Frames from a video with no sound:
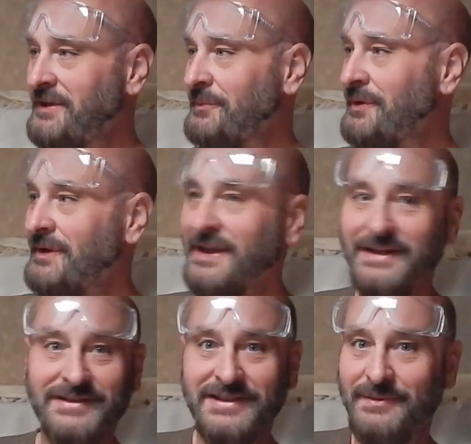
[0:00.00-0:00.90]
we'll let
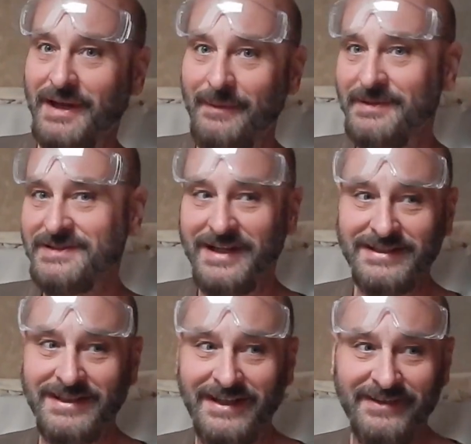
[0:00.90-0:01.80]
you see what happens
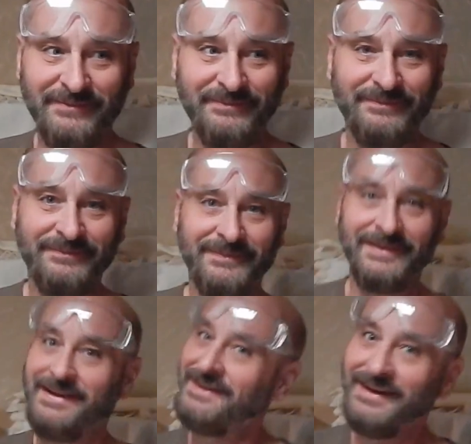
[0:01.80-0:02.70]
next time.
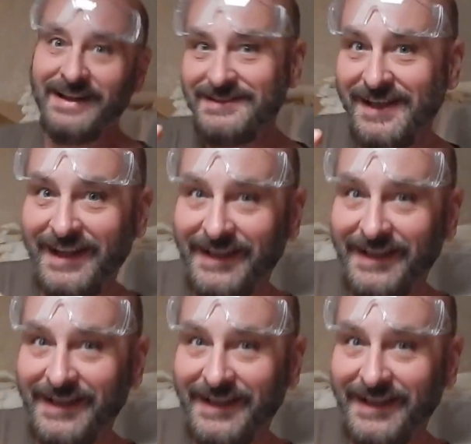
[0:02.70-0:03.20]
That's it.